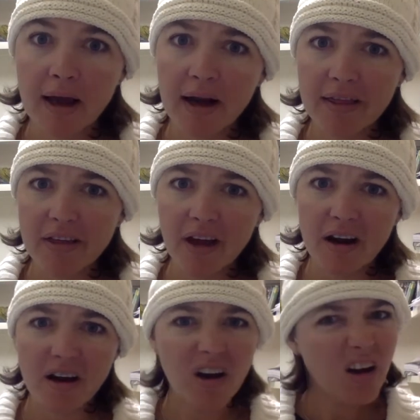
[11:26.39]
And I thought,
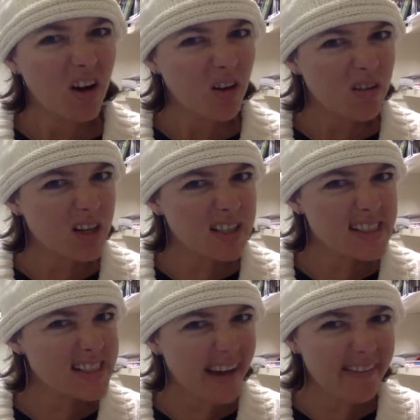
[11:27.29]
what does
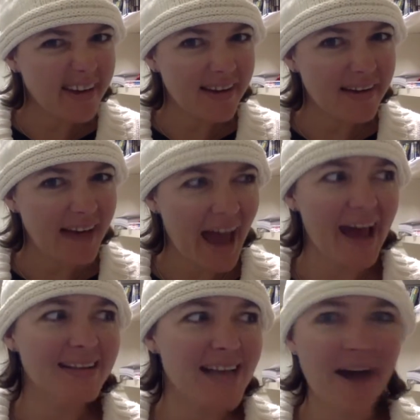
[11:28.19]
saving
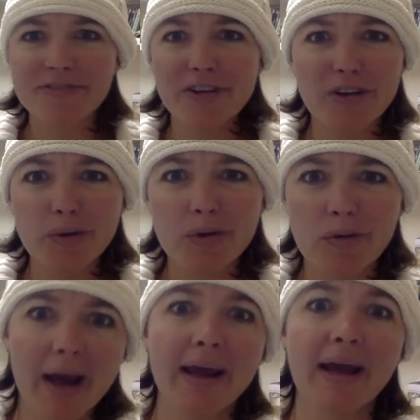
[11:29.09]
cats have to do with
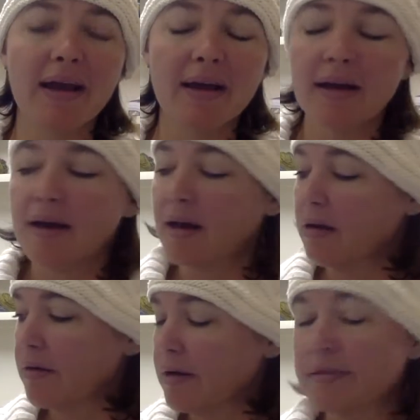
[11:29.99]
writing?
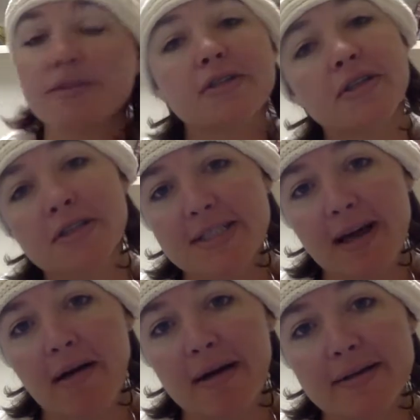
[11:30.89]
Well, turns
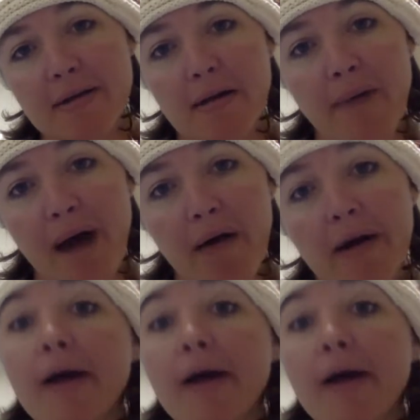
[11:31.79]
out it's all about